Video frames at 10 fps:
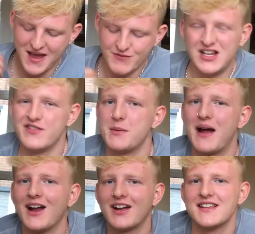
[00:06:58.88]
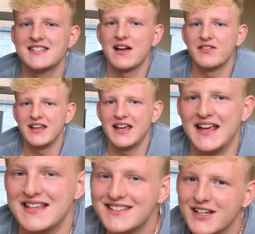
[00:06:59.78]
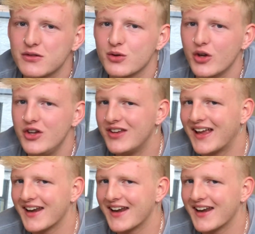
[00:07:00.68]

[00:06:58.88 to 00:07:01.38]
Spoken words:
If you live in America, it's definitely easier for you to get